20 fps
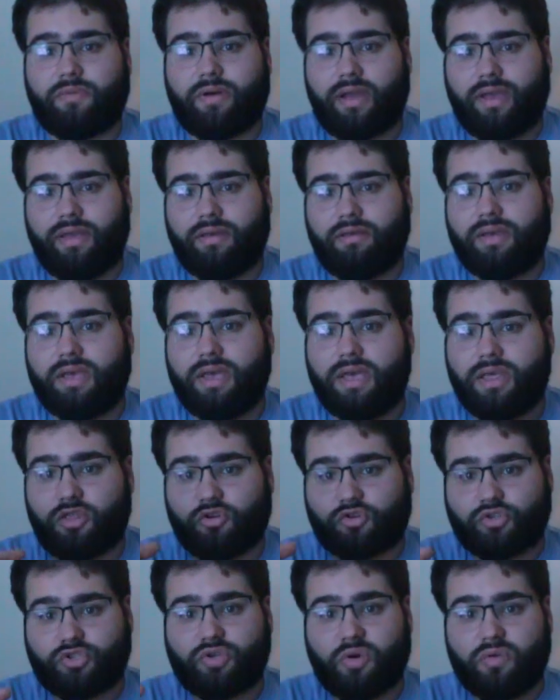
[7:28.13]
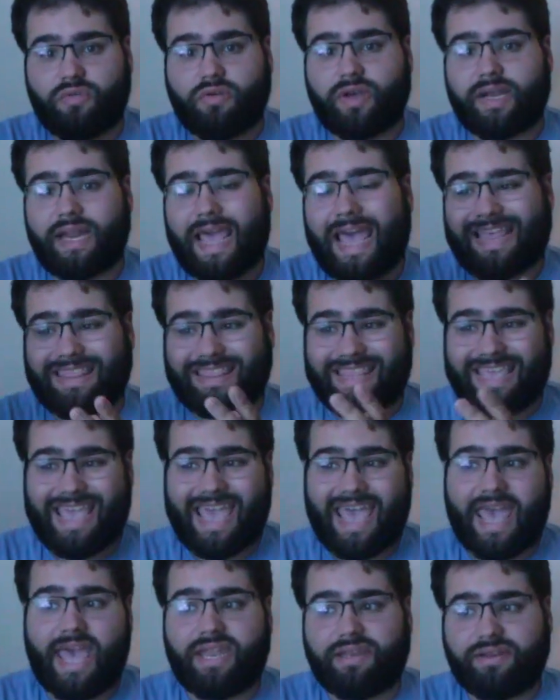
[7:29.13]
why they're so good at the
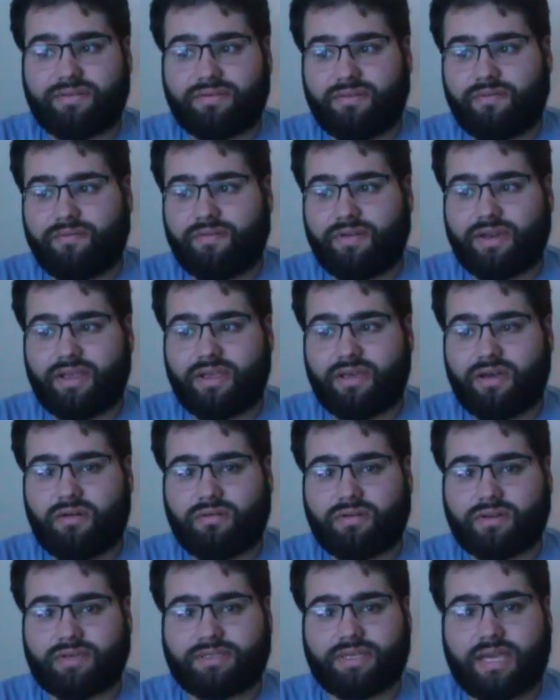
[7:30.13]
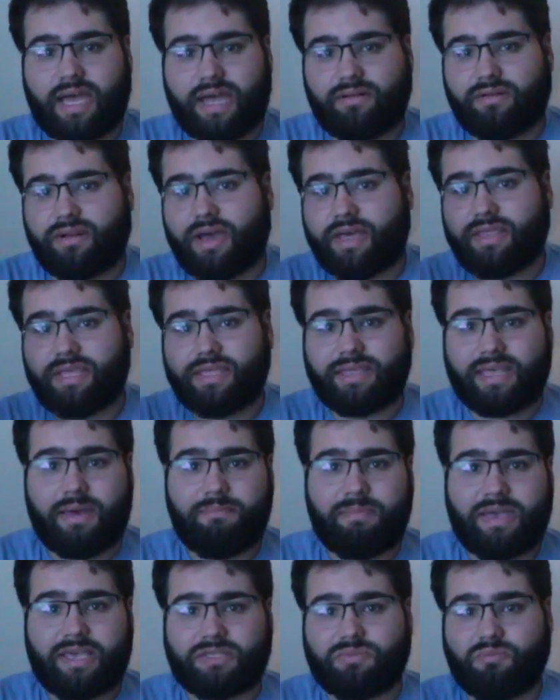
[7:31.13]
end of the video, because I don't know, I think
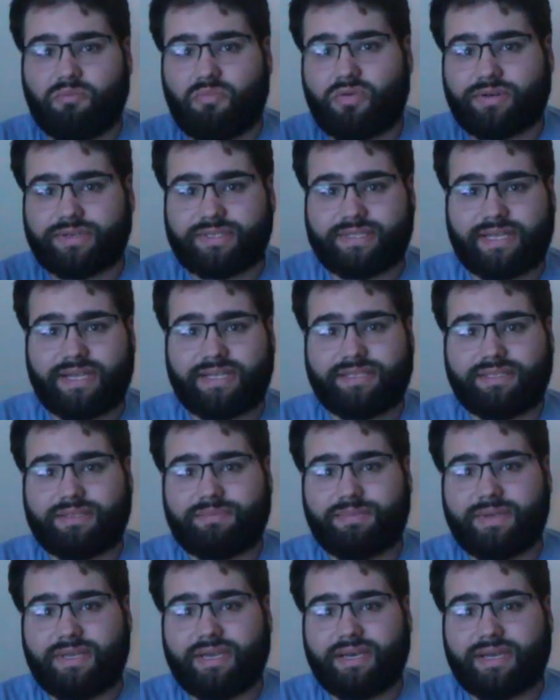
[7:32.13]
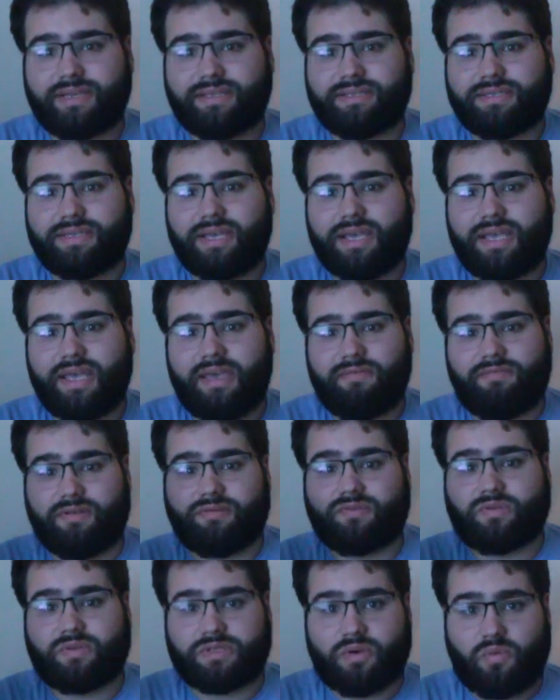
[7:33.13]
that makes more sense, because if
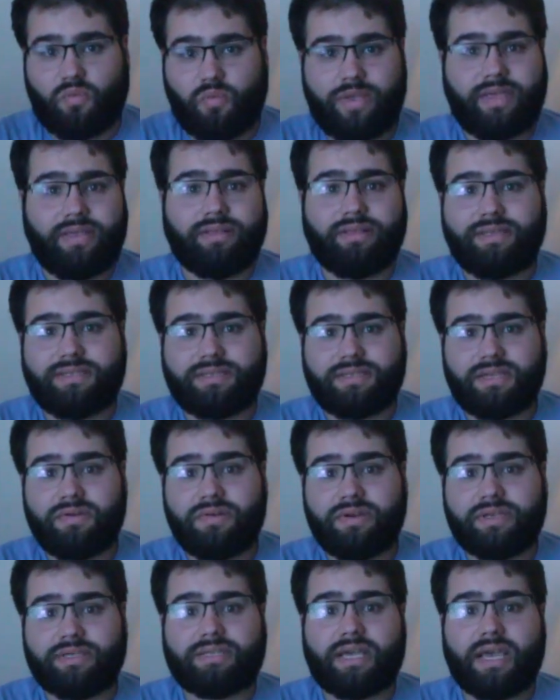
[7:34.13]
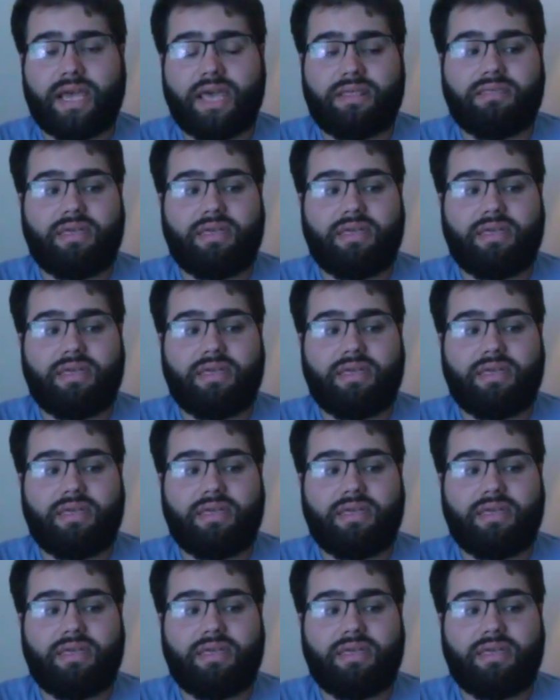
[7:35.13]
this was a weekly series,